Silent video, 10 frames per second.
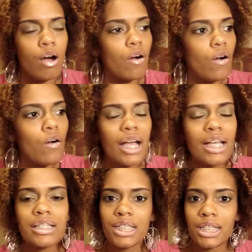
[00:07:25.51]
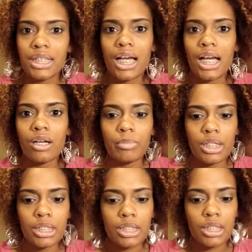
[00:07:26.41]
oh, I see now
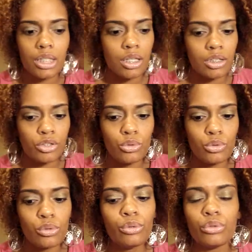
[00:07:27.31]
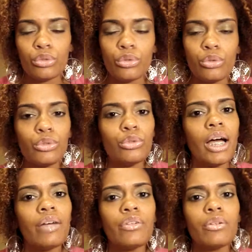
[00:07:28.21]
because you
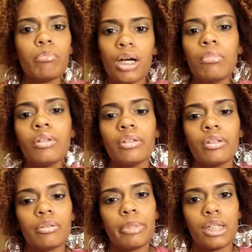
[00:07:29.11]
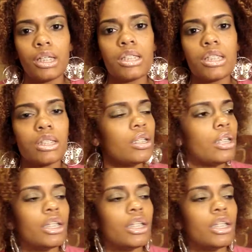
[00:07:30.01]
have your mom on there because